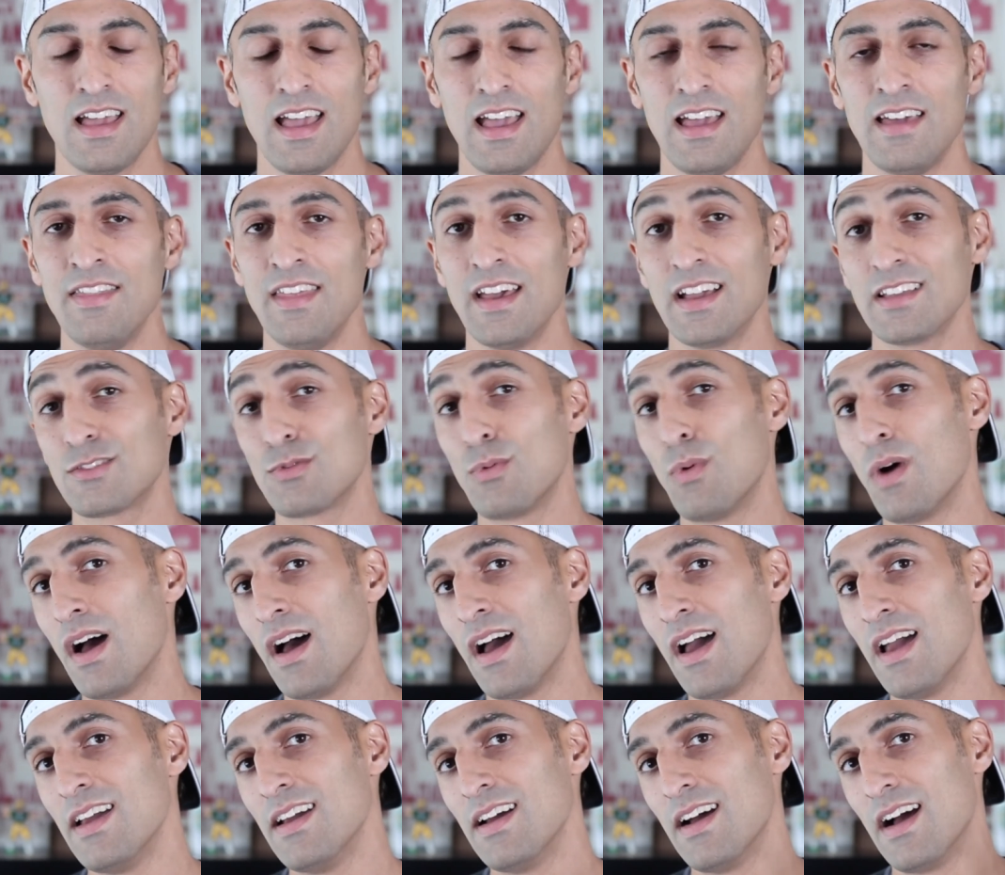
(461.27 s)
And that's
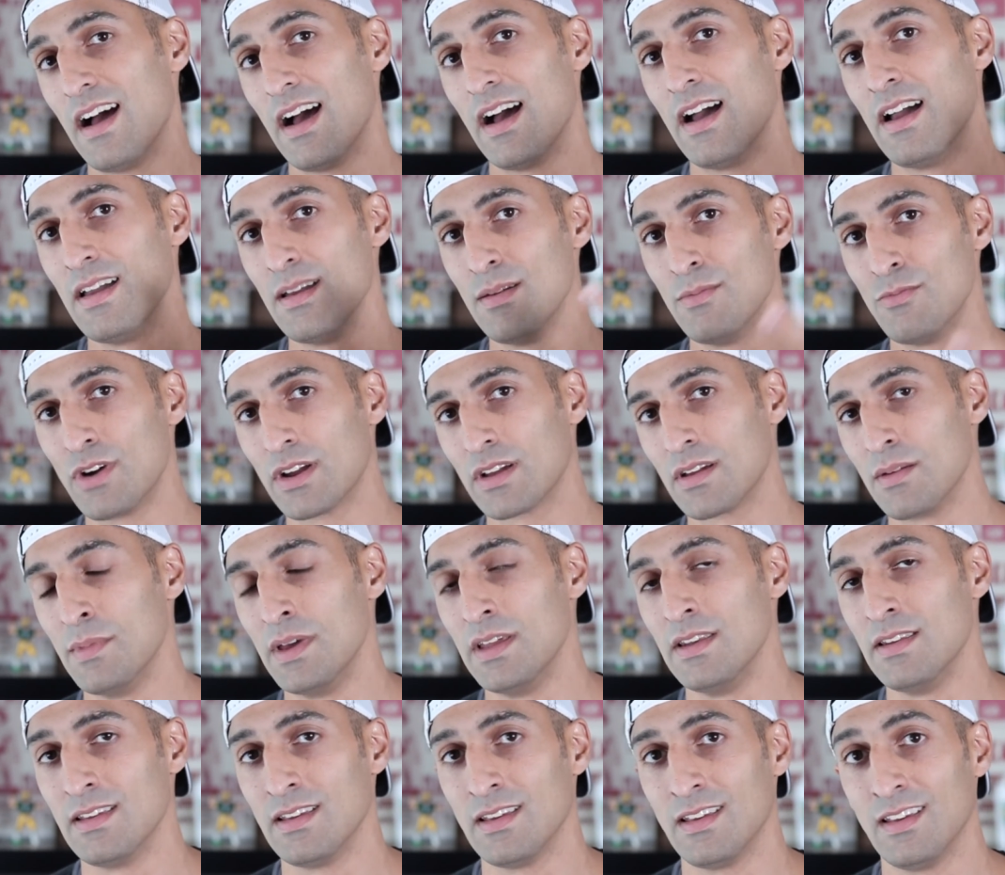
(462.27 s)
why I am
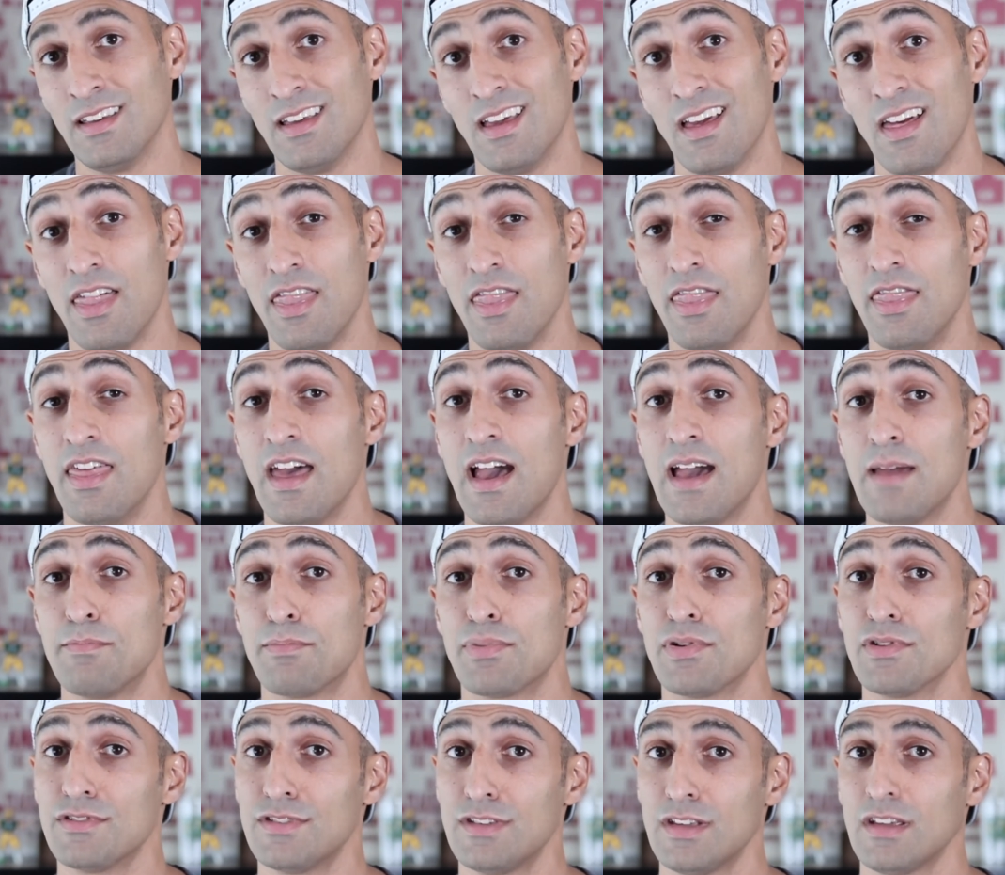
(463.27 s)
recommending
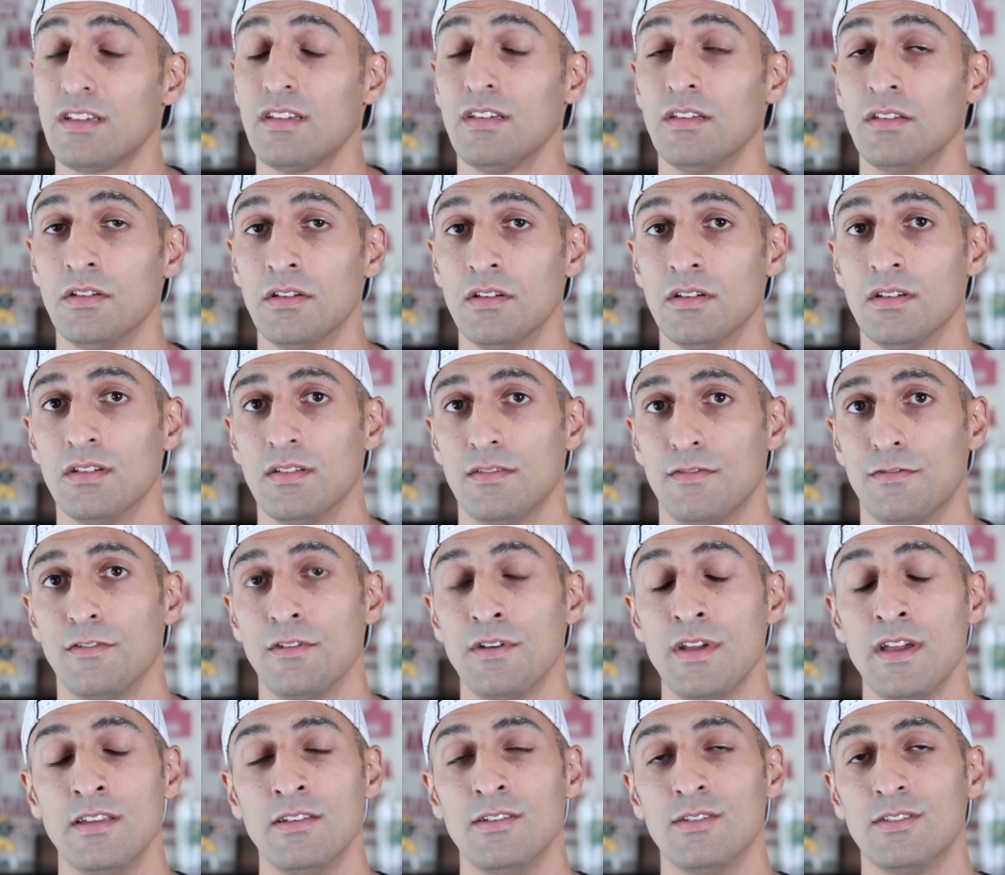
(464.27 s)
that particular
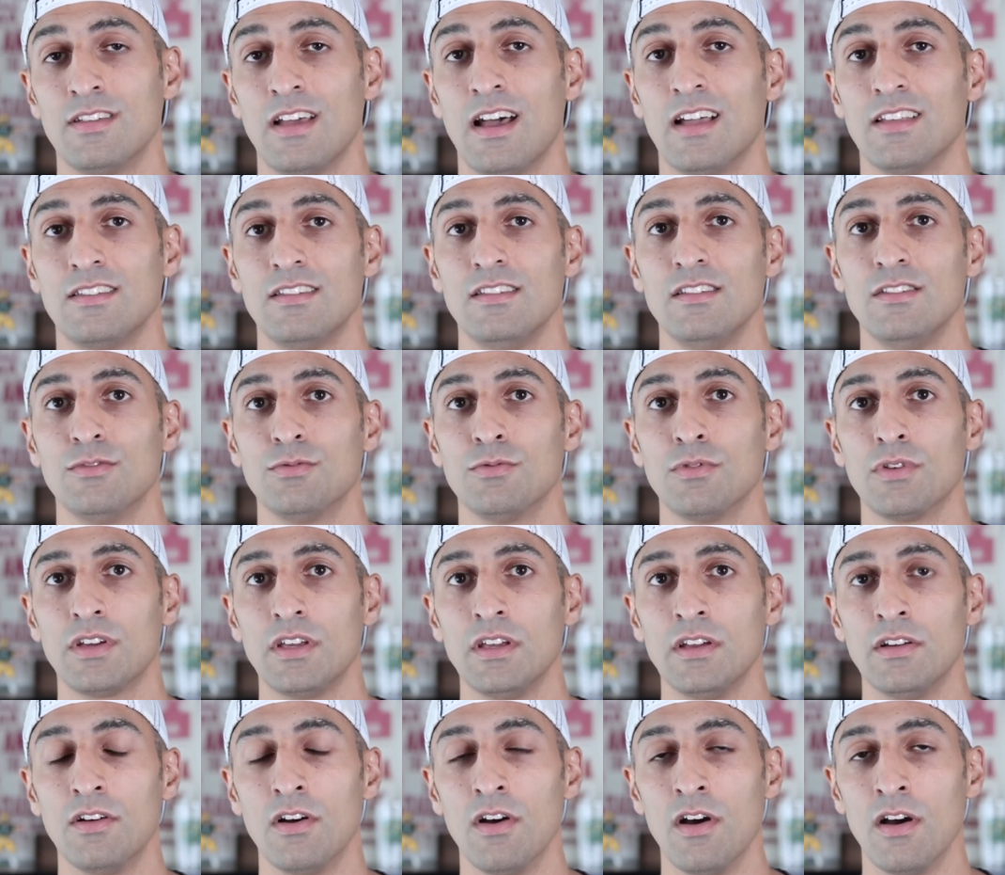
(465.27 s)
Fernando Tatis
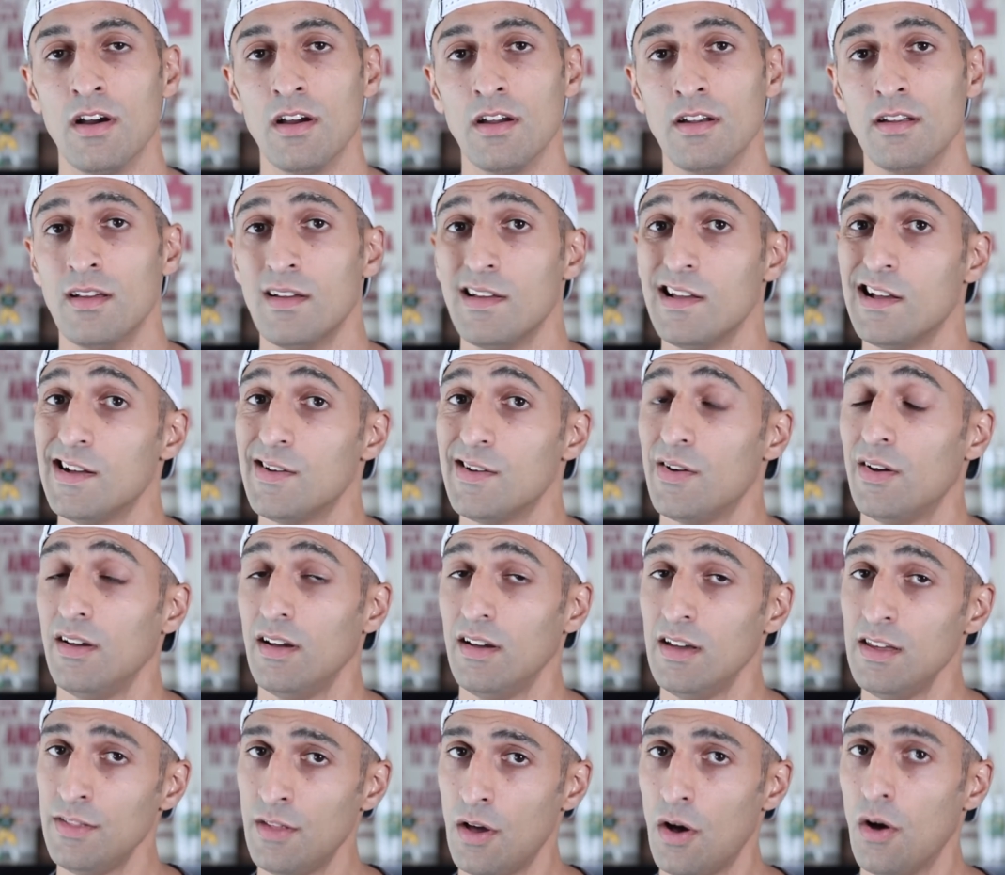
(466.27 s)
rookie card
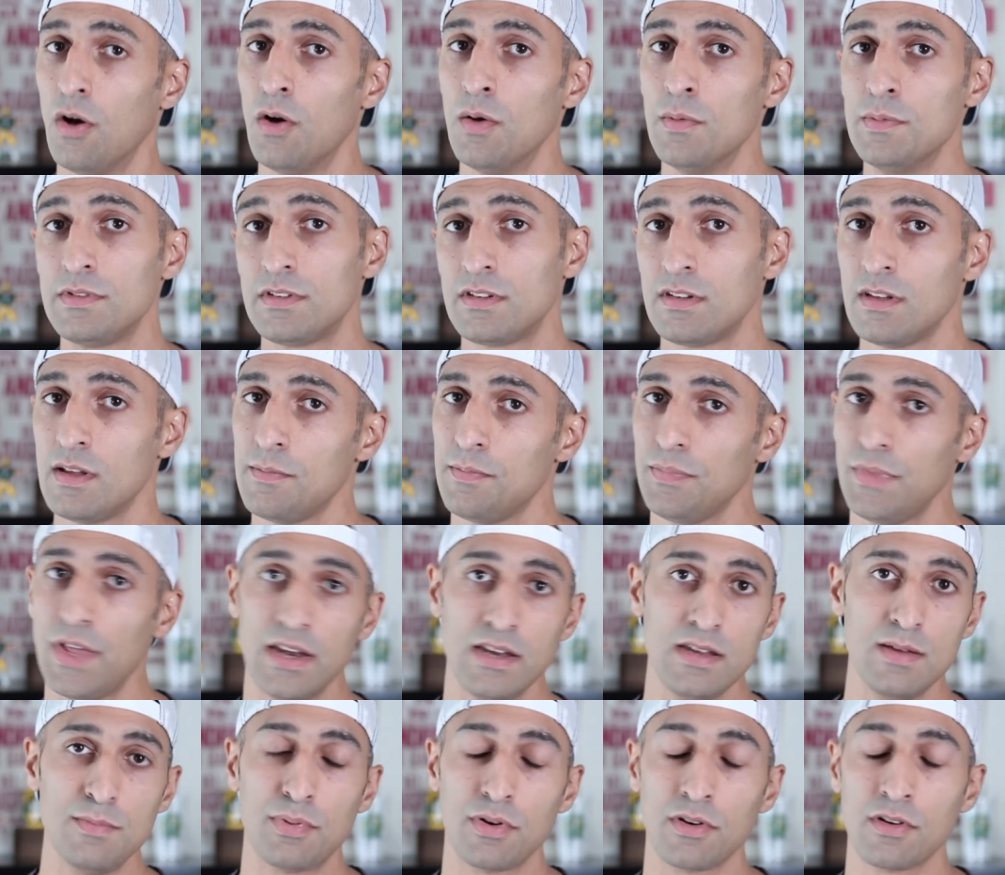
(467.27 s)
in the hopes
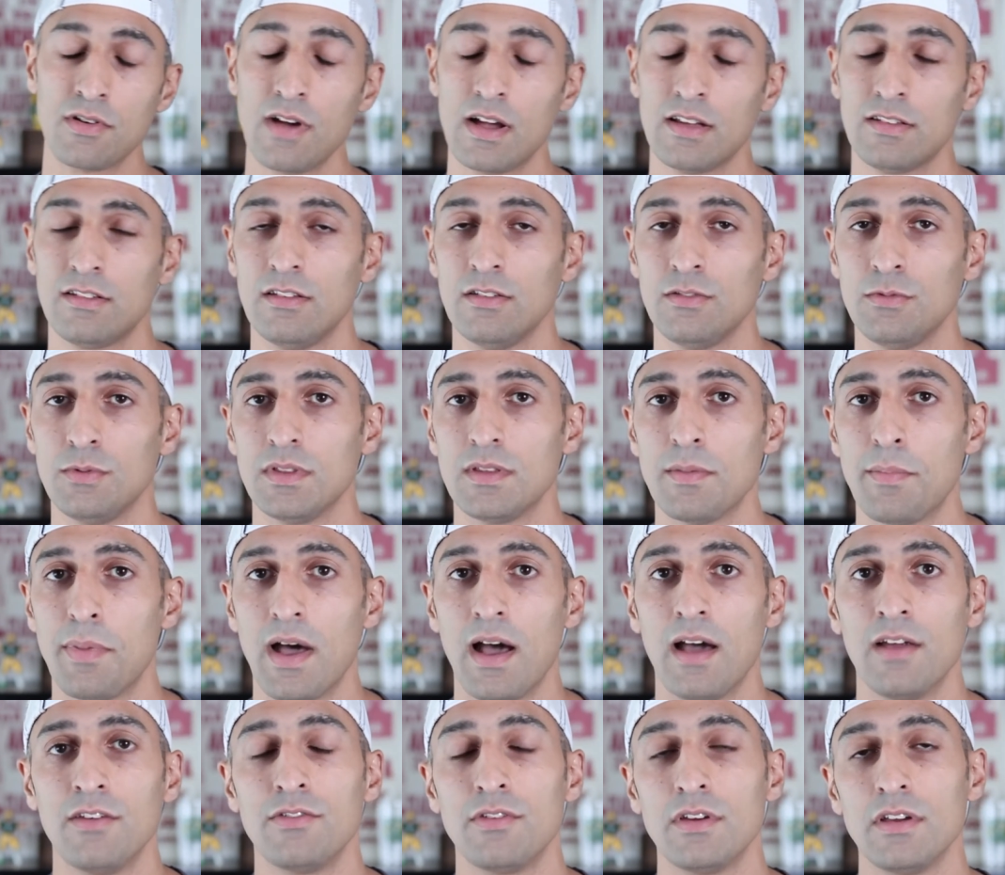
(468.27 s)
that he progresses with the
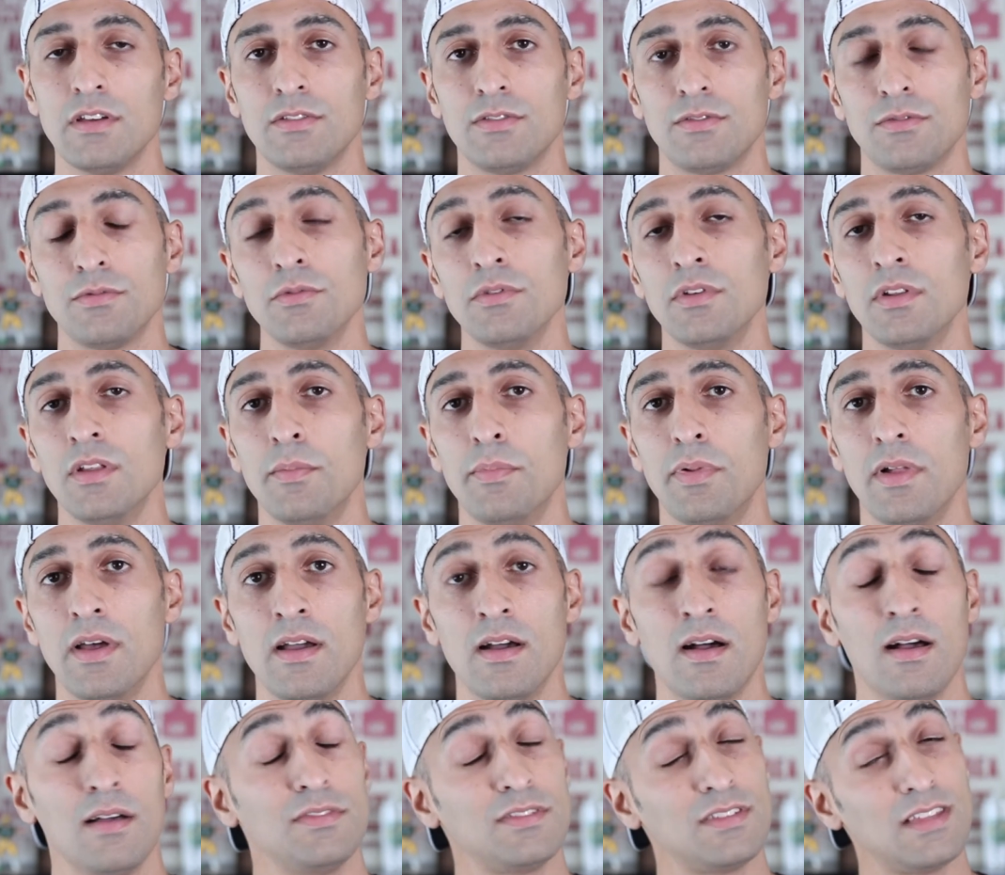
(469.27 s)
Padres through to the
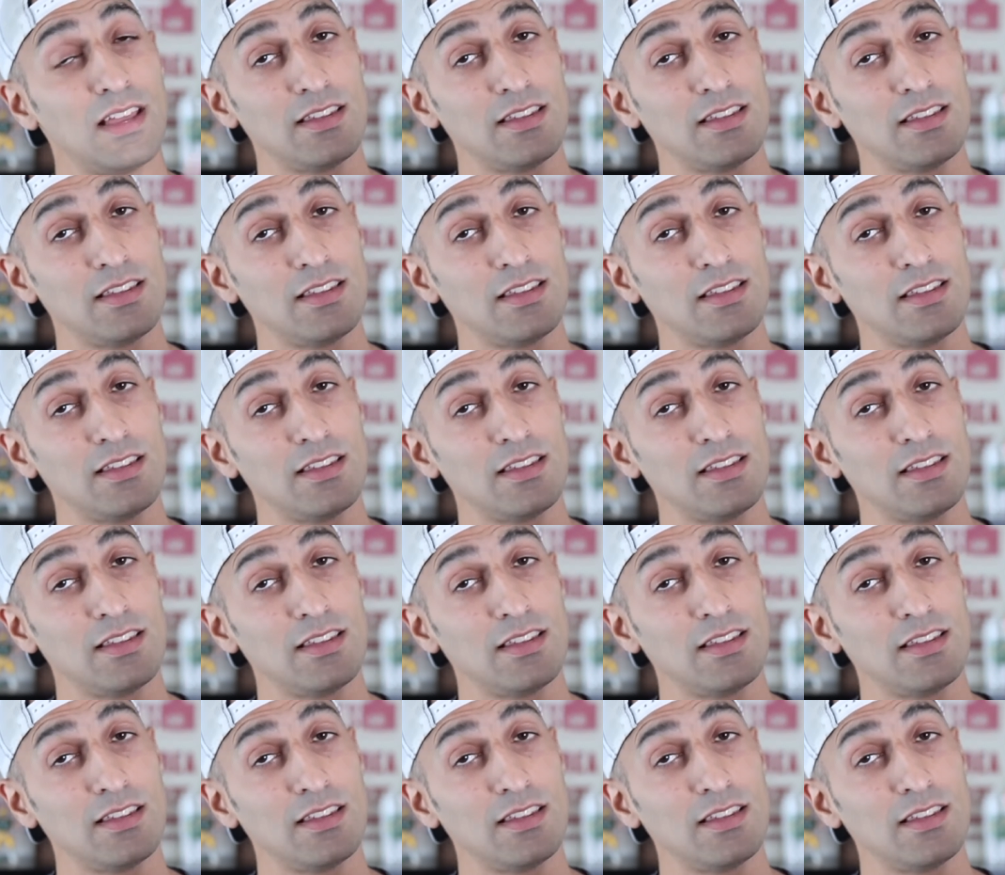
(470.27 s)
playoffs.